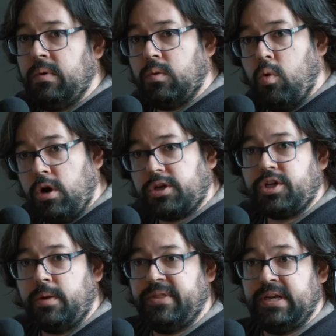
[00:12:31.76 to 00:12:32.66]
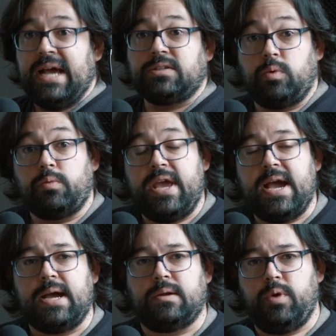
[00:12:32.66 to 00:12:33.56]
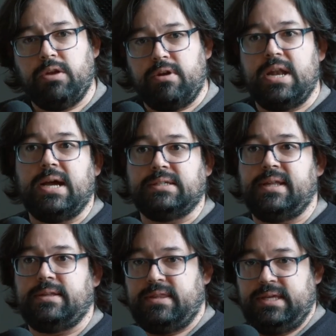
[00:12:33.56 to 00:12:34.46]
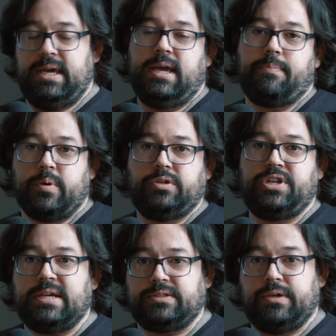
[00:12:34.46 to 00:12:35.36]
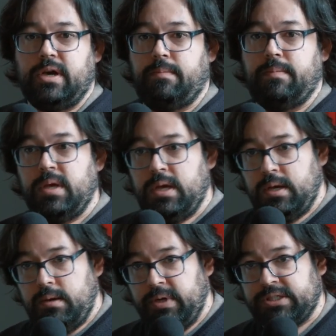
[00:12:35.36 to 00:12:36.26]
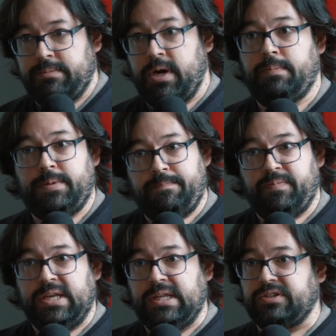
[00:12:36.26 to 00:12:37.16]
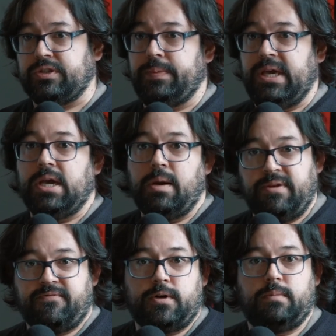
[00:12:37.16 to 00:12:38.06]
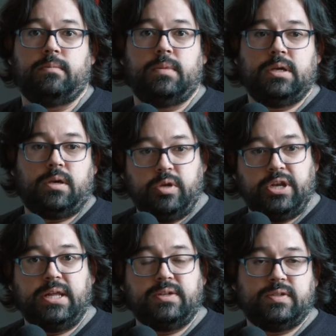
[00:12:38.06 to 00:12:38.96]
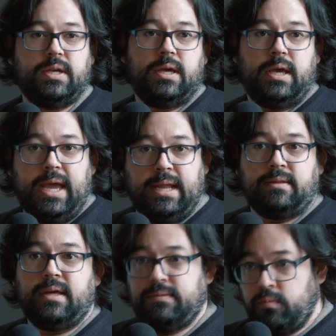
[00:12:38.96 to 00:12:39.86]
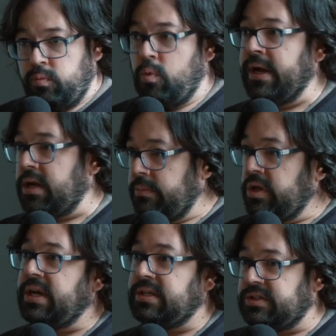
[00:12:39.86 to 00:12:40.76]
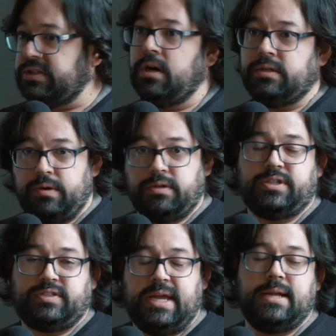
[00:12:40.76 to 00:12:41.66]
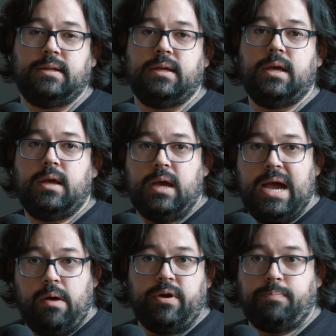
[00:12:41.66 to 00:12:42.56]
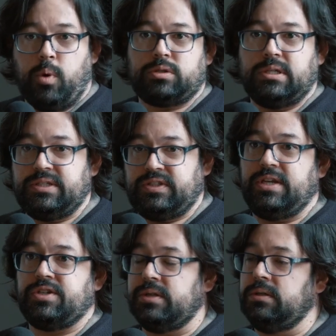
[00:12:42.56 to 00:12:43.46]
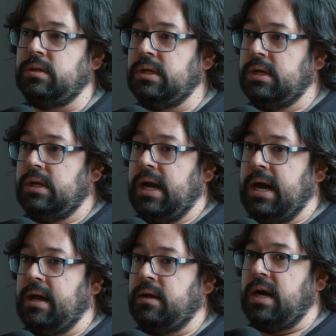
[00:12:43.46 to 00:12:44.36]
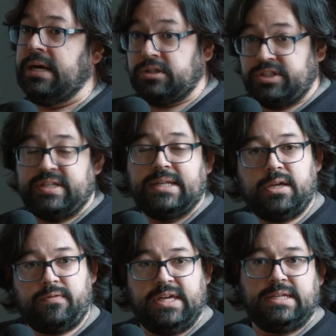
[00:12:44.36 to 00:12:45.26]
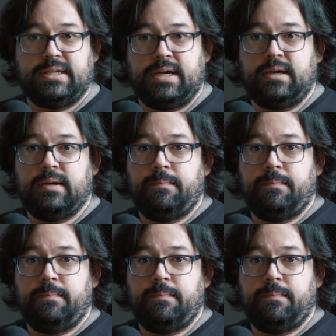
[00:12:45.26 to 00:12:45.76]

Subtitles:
workshop, the last one we had, we realized that the approach has to come bottom up. It needs to be coming from communities. And when communities start to understand how important and essential an understanding of data